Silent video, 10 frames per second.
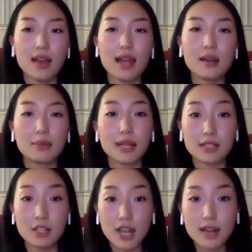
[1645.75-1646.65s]
And
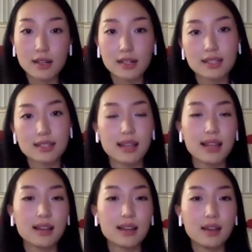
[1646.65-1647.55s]
applied to gender, it's like